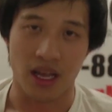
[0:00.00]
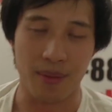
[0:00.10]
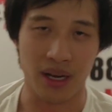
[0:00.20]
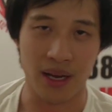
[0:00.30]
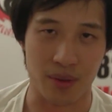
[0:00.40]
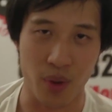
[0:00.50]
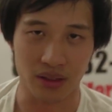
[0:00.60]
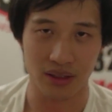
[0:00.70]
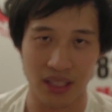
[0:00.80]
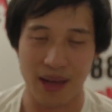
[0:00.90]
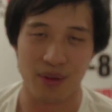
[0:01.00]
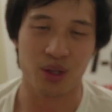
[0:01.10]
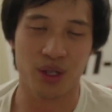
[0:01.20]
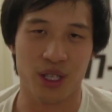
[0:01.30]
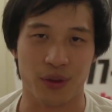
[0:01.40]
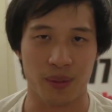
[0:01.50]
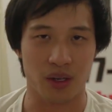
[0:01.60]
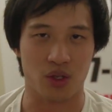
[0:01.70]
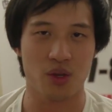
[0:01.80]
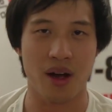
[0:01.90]
Hey, my name is Milton. I've been doing this for
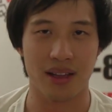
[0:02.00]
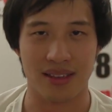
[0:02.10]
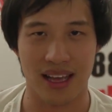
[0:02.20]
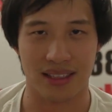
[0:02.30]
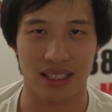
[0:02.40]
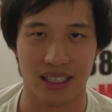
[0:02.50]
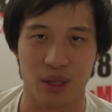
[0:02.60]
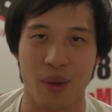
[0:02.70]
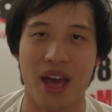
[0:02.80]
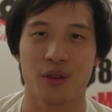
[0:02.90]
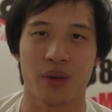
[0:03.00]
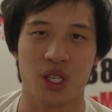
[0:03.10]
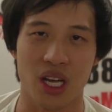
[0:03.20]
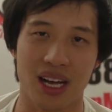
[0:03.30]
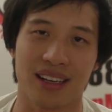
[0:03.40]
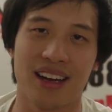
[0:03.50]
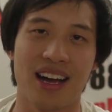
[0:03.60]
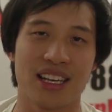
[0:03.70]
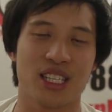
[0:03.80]
about 2 months at competitive Wing Chun.